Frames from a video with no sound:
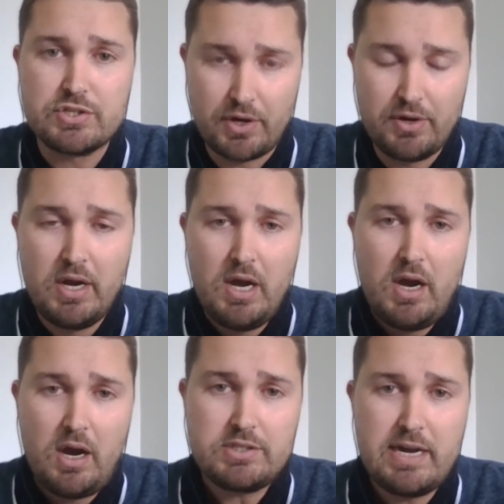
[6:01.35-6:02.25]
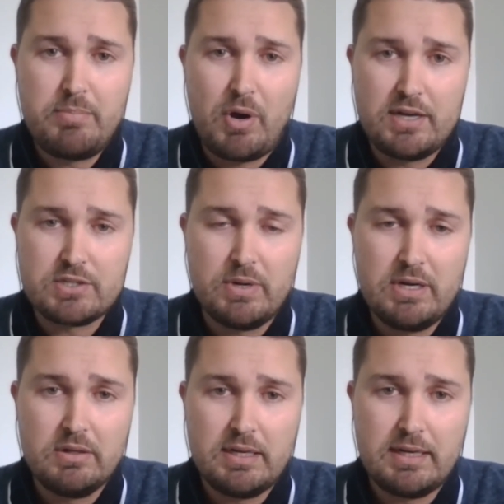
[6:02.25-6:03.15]
So I'll say a buy as
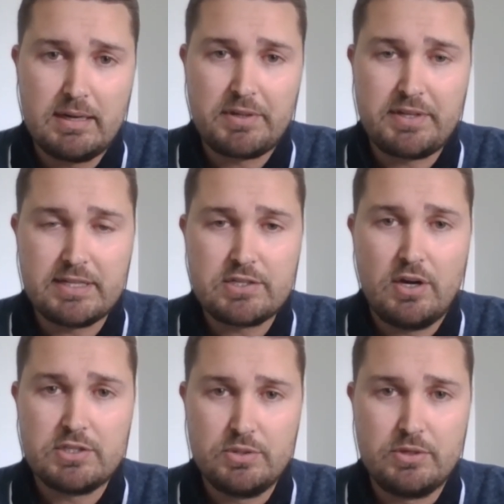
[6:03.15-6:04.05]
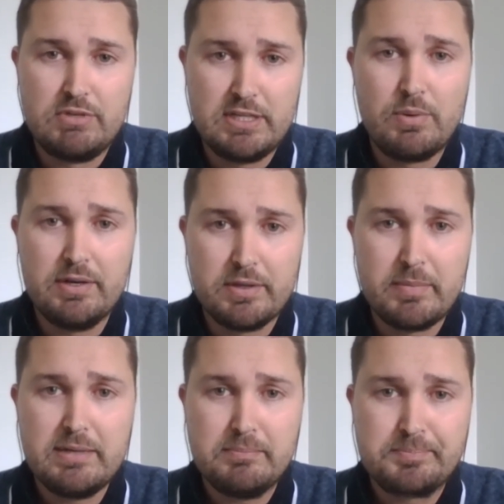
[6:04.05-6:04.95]
well. I think these guys are doing really well at the
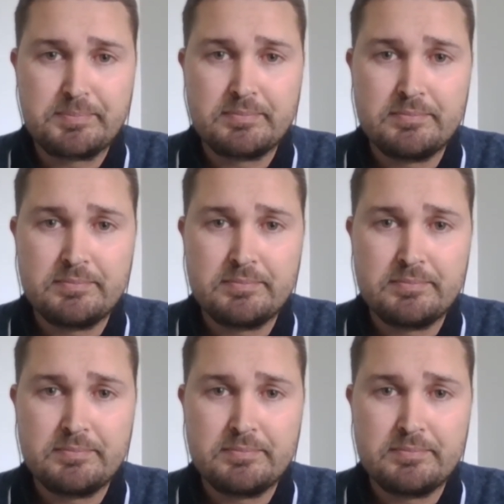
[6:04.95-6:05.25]
minute.